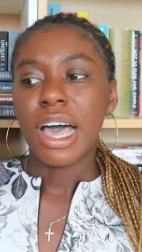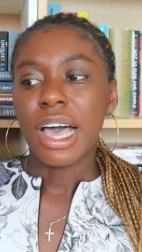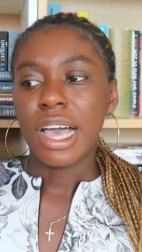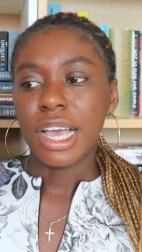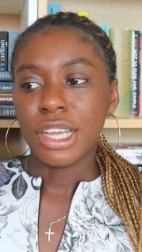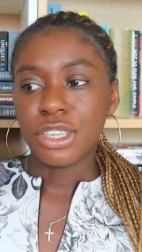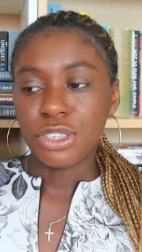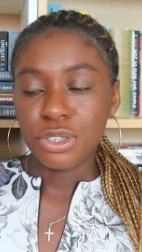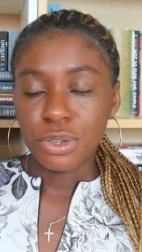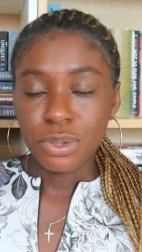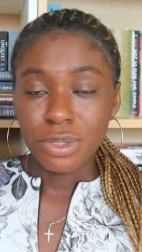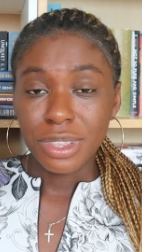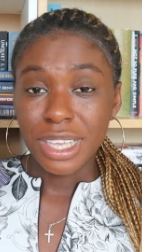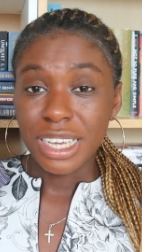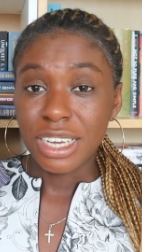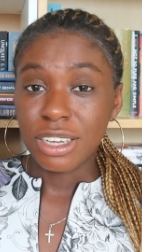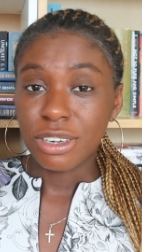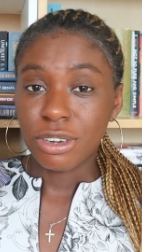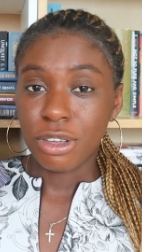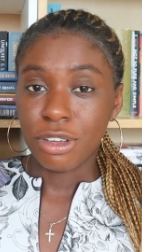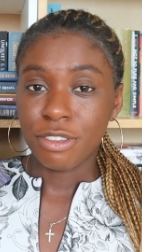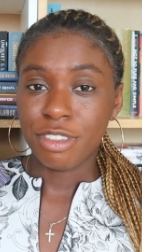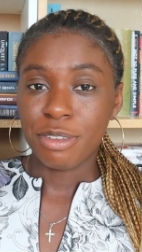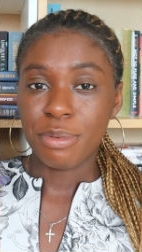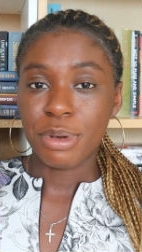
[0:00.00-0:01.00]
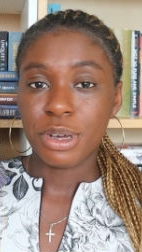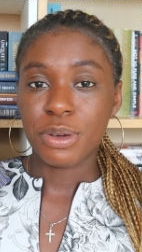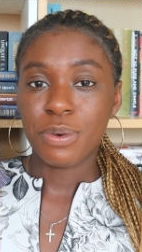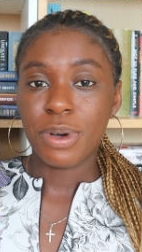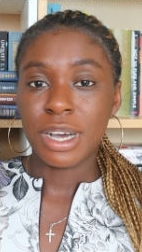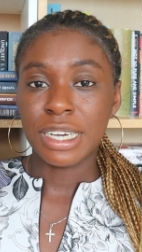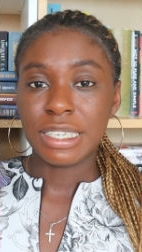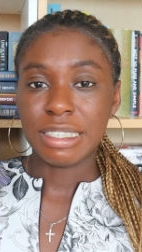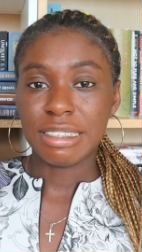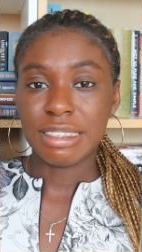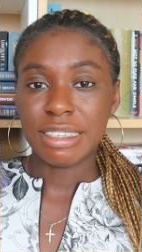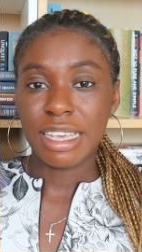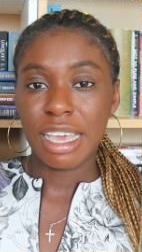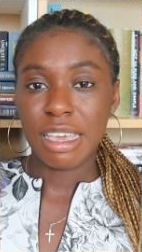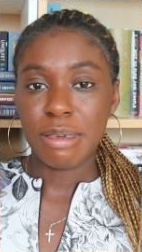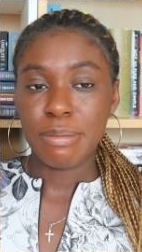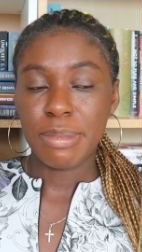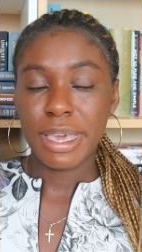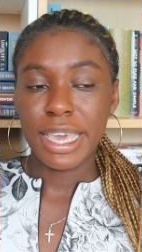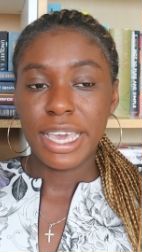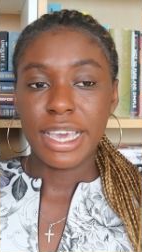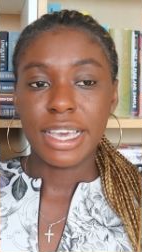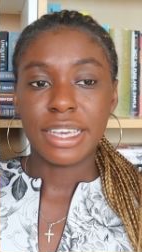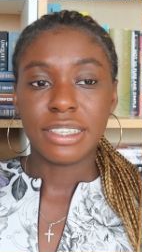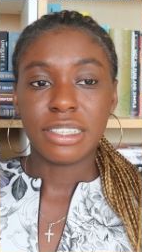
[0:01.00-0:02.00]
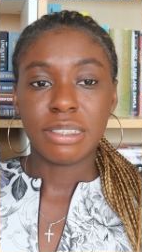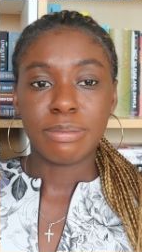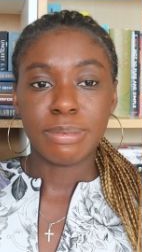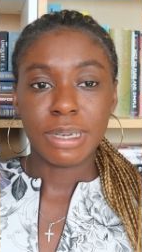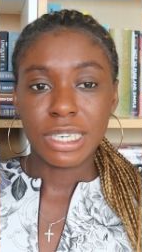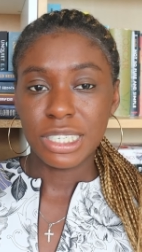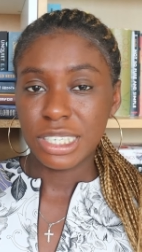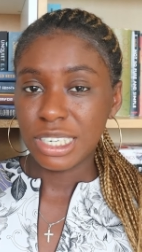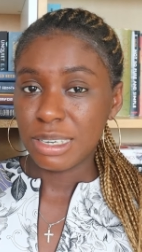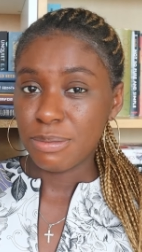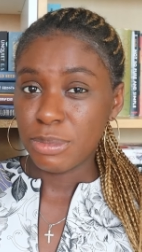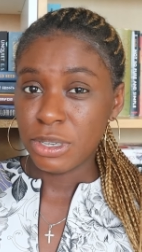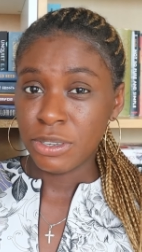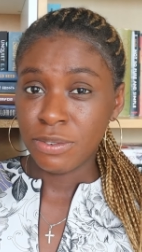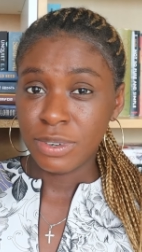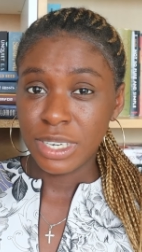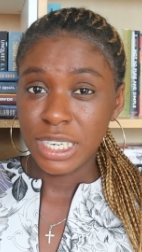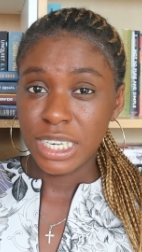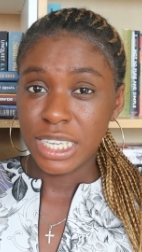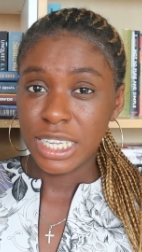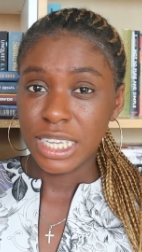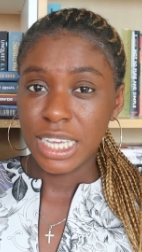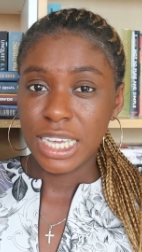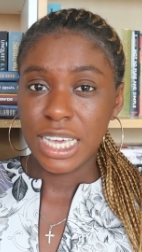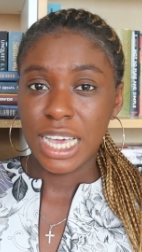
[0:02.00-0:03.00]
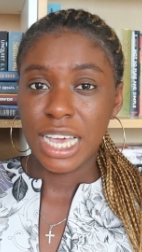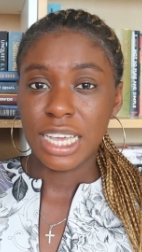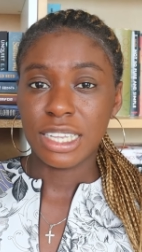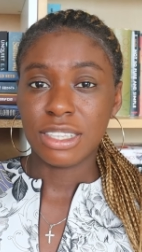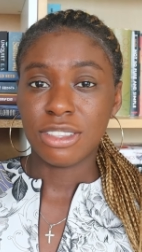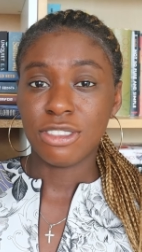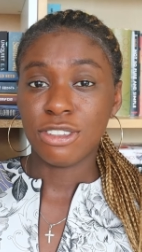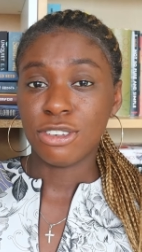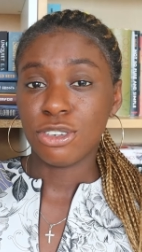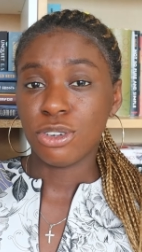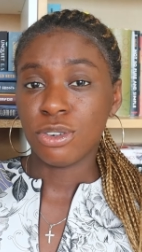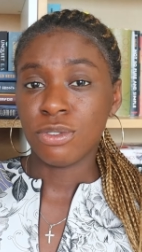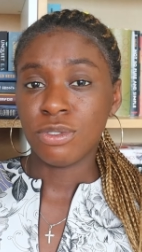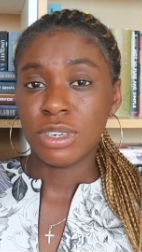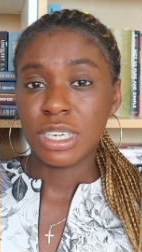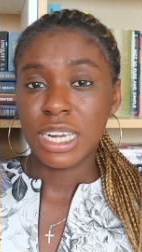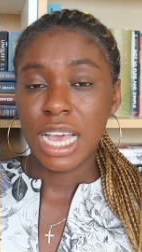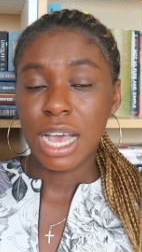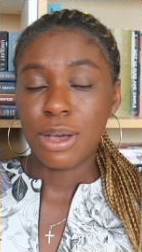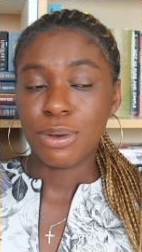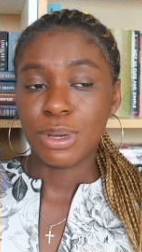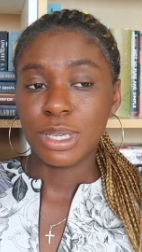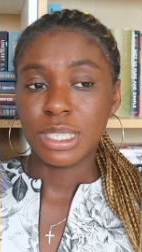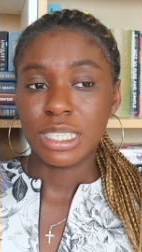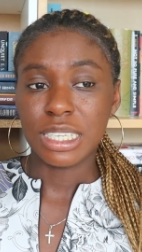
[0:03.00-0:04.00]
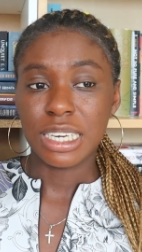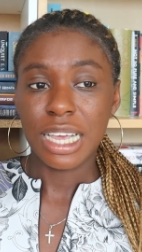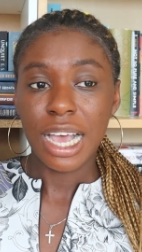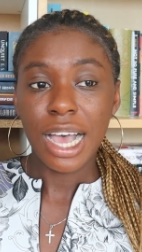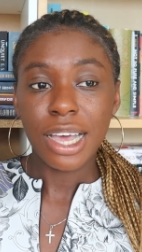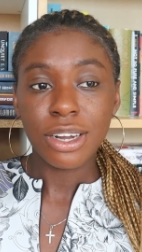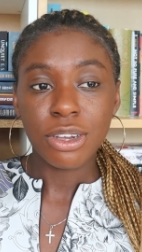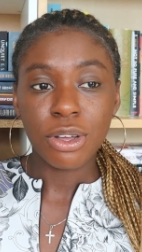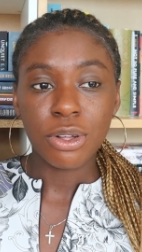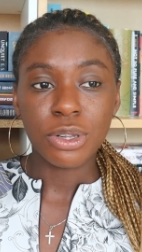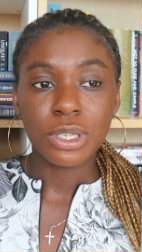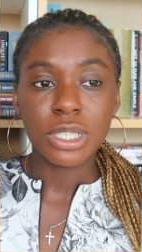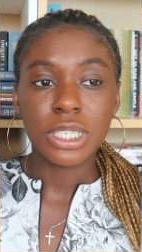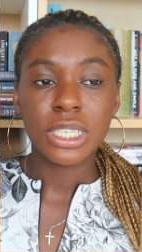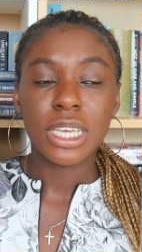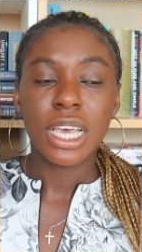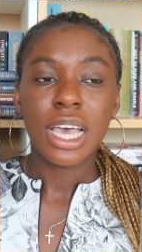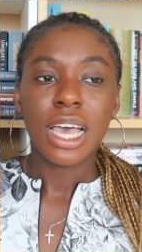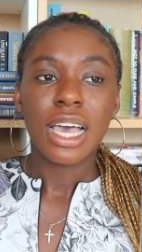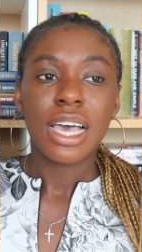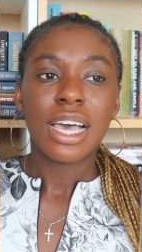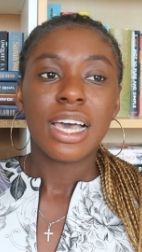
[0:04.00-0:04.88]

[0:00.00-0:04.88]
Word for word: I do think a lot of them are quite samey, especially me reading it, the genre now as an adult.